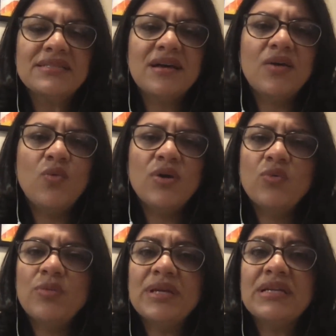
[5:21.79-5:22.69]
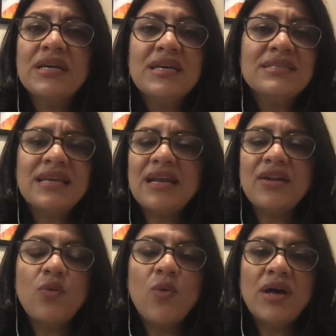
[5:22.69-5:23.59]
Uh, one woman saying, "I
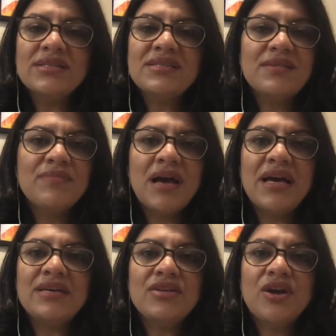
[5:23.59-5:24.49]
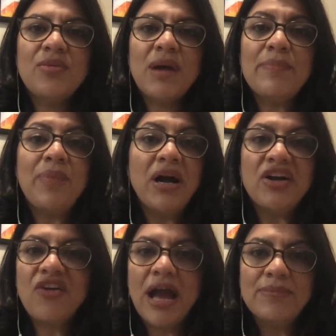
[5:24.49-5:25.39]
don't want my, you know, my butt
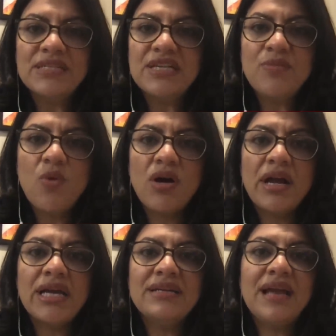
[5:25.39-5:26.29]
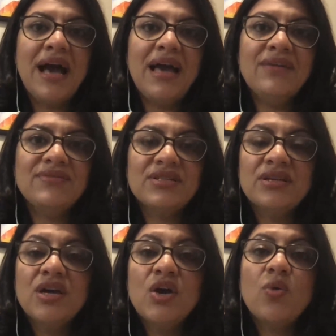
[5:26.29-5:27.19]
grabbed anymore, and not have to
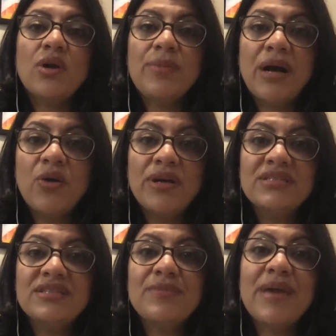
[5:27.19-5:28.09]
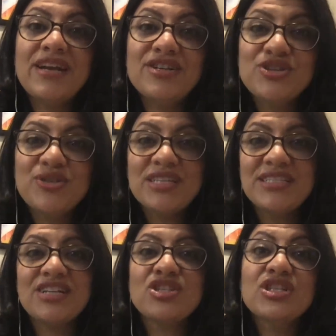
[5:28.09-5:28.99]
worry about going to the manager that's
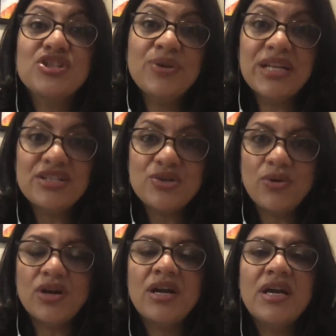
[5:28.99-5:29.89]
actually doing it to her."